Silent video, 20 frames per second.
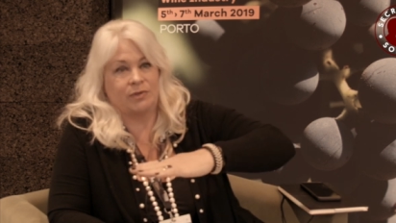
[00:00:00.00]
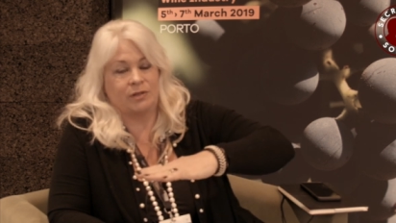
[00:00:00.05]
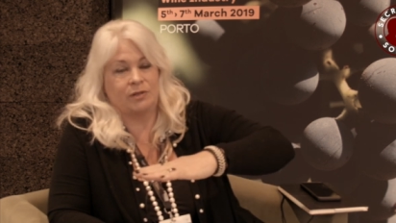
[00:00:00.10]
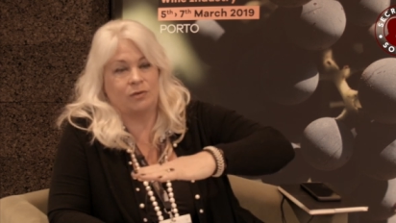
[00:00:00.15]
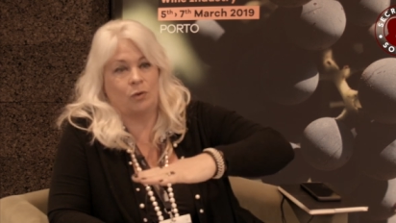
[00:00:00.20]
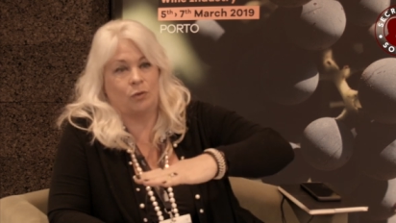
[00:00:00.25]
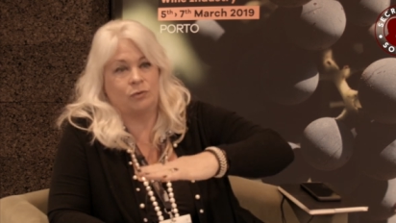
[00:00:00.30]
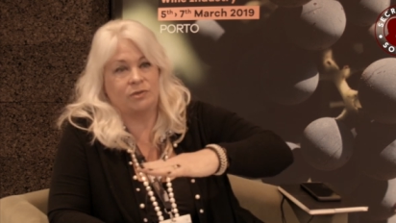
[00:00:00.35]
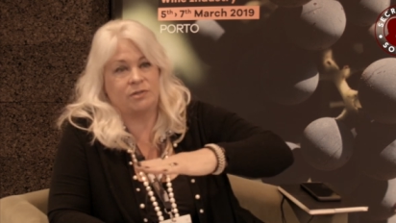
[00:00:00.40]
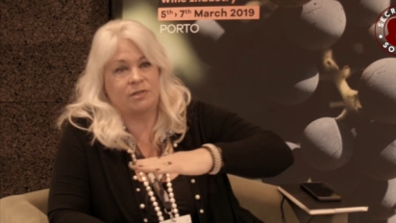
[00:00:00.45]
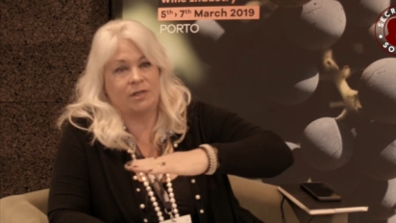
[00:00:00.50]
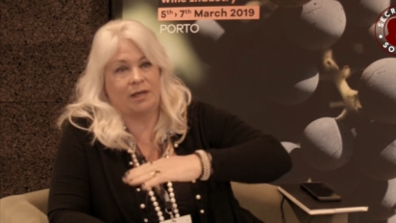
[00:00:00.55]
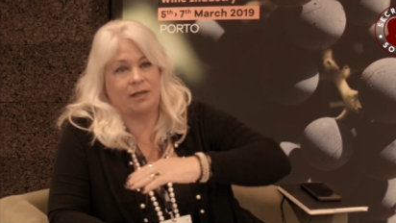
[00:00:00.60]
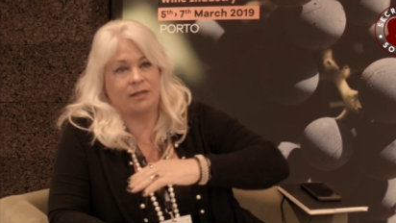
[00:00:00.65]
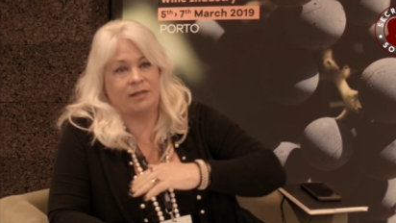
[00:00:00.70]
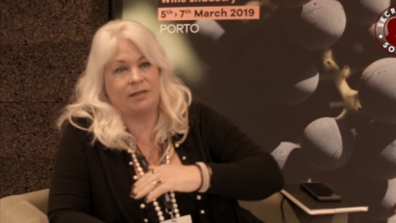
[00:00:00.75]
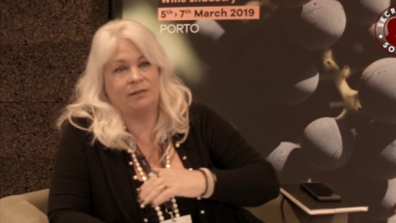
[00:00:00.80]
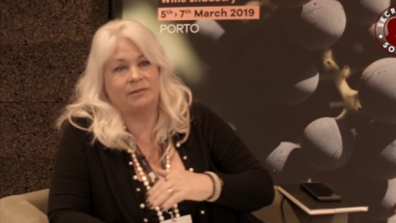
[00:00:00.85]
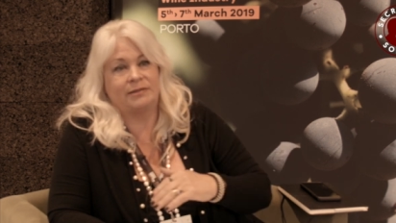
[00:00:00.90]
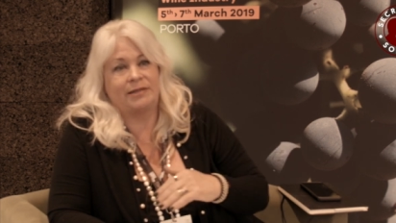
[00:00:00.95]
the old uh,
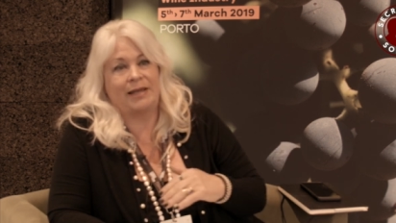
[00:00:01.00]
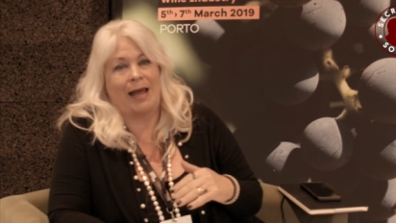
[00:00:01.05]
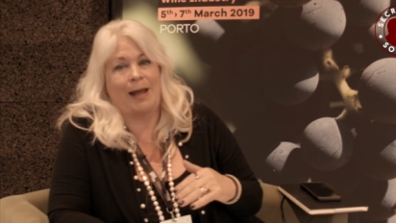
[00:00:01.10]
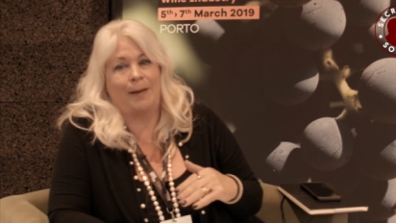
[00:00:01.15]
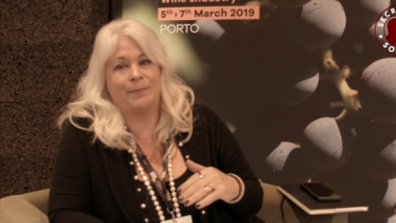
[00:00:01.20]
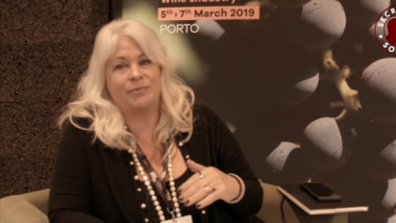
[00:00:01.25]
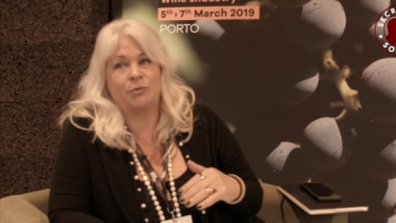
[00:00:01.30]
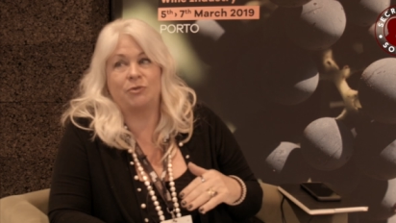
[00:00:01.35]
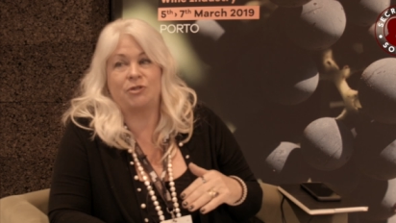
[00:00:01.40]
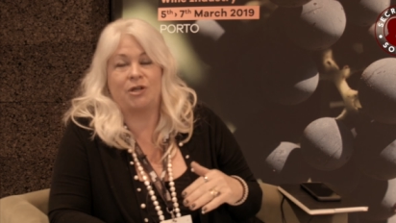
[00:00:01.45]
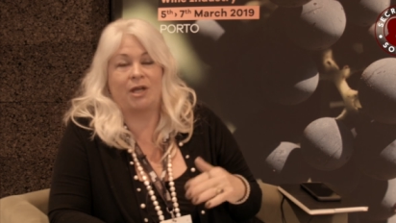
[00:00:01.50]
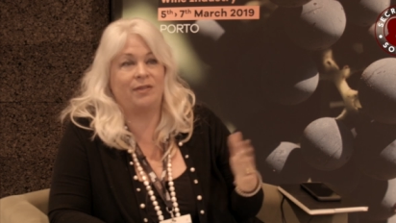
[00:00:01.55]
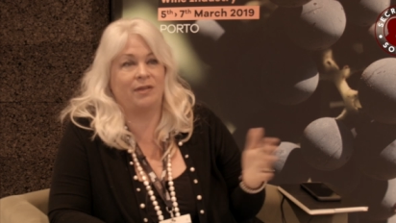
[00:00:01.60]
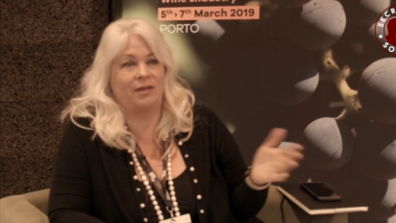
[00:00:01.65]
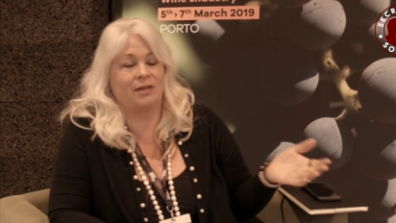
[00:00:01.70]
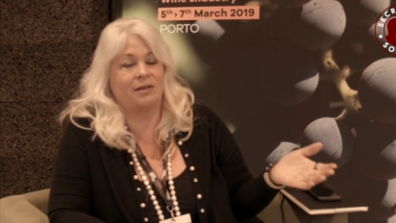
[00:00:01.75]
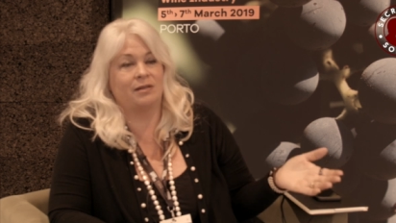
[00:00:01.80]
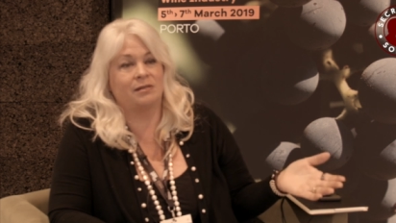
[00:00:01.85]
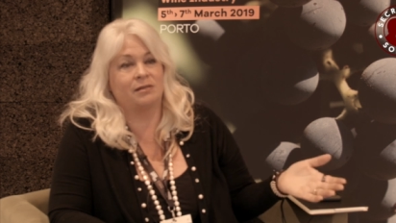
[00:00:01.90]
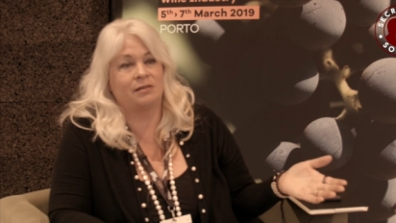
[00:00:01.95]
yield caps, which I
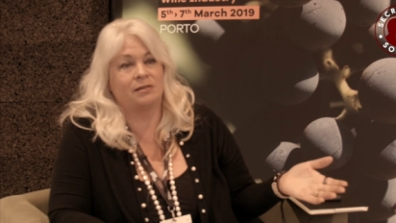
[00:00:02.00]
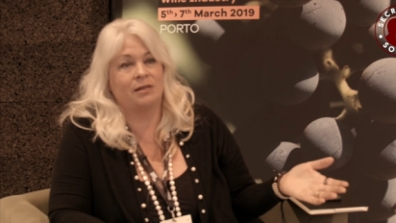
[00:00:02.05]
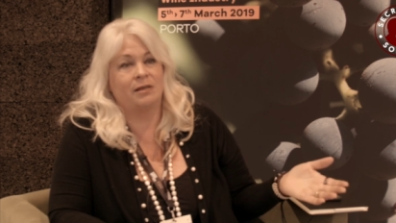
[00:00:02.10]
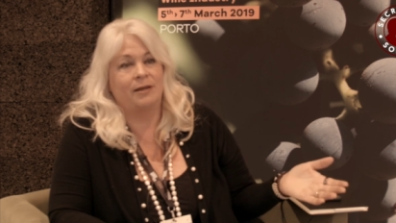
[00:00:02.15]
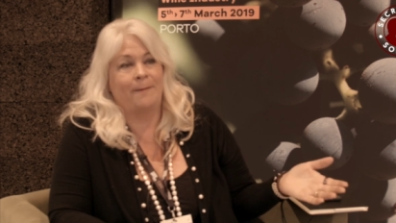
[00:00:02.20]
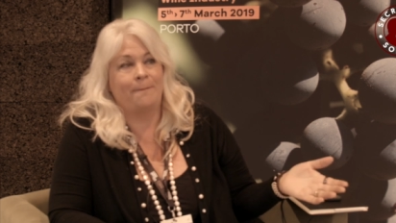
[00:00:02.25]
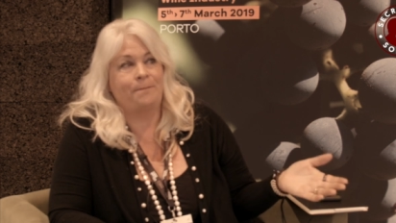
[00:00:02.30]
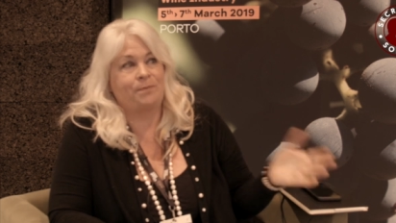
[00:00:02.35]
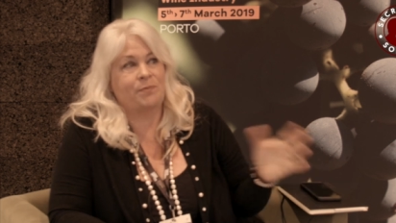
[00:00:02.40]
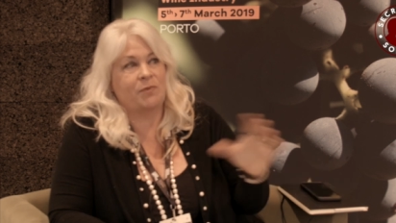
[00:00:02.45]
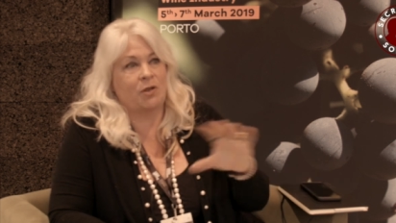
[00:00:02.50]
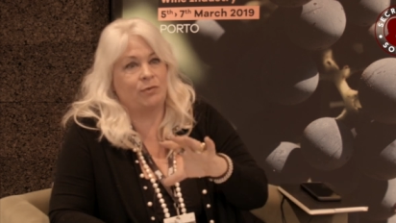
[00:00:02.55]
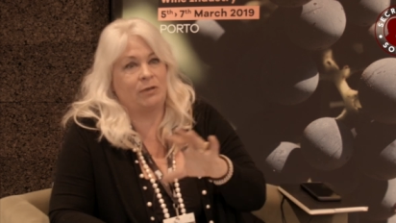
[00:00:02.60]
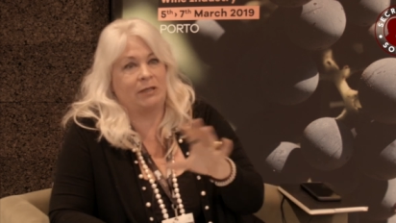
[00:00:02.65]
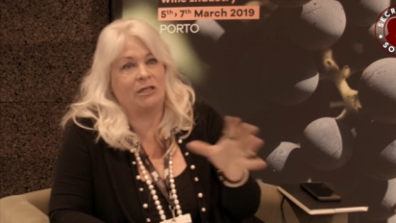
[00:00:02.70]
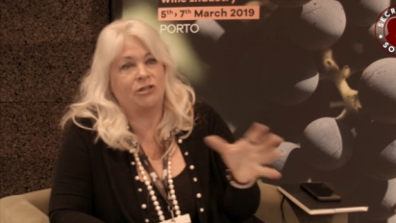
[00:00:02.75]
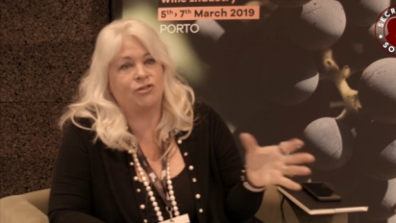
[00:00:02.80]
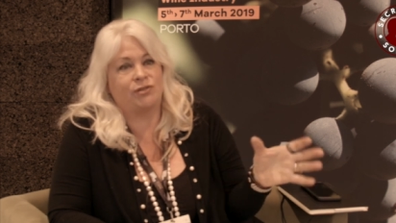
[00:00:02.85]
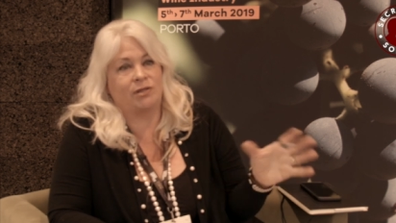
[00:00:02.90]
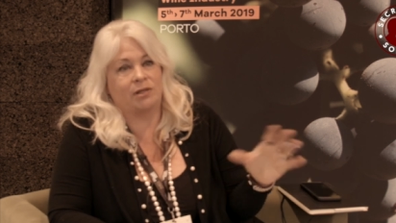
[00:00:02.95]
think is a
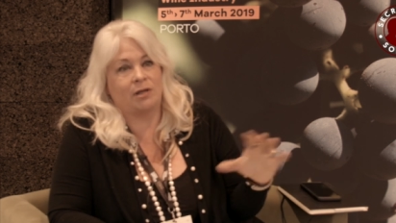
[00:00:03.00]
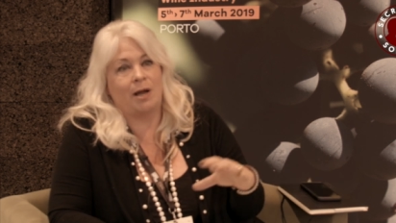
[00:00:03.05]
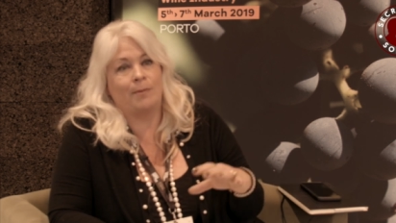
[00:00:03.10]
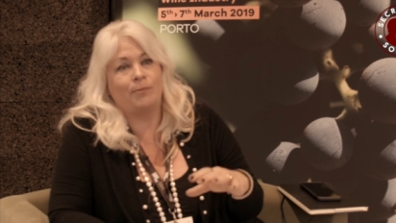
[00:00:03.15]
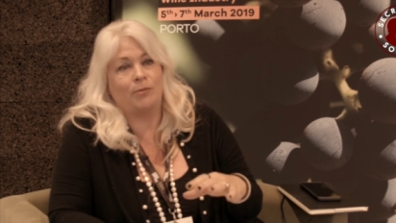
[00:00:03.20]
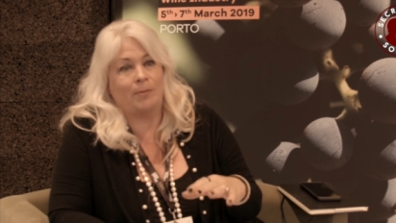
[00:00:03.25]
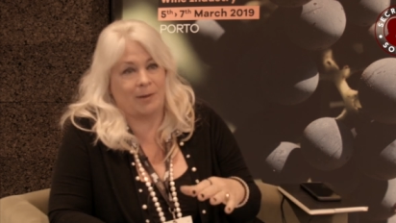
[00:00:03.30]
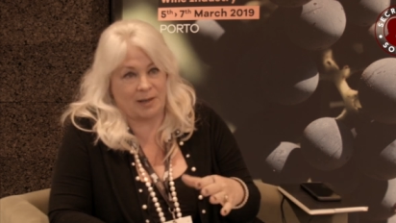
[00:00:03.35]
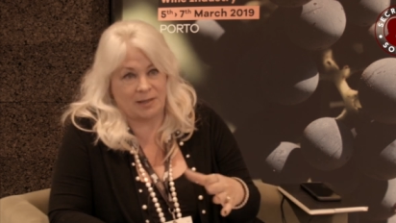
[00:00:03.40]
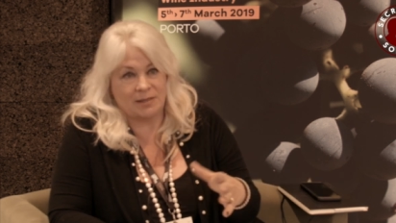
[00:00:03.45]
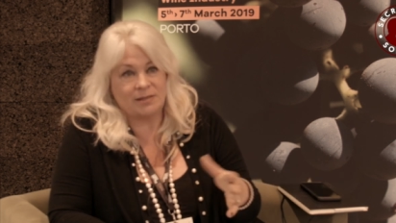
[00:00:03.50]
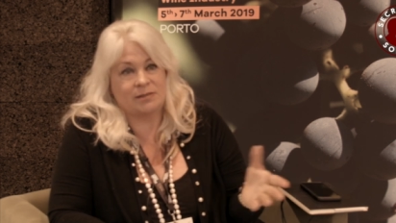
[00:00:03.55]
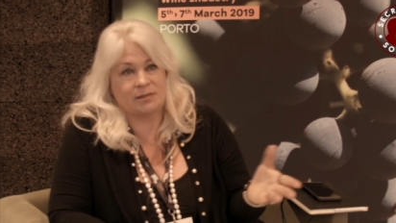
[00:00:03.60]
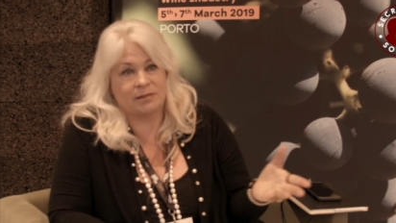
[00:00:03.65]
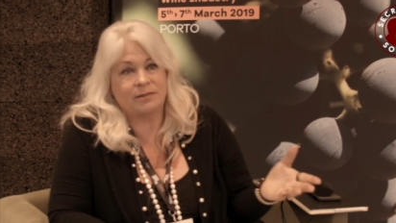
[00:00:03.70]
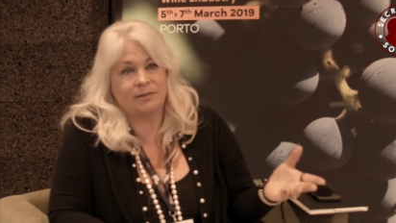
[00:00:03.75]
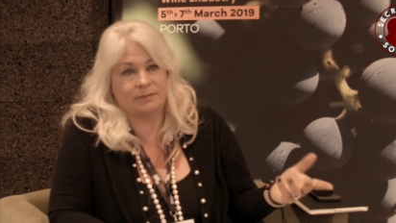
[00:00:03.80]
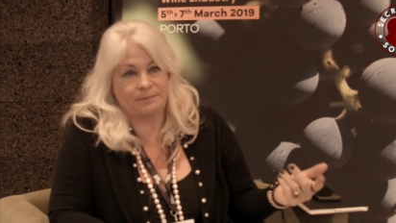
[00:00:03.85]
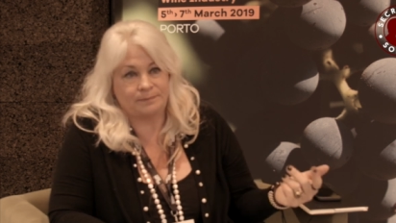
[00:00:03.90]
really interesting compromise.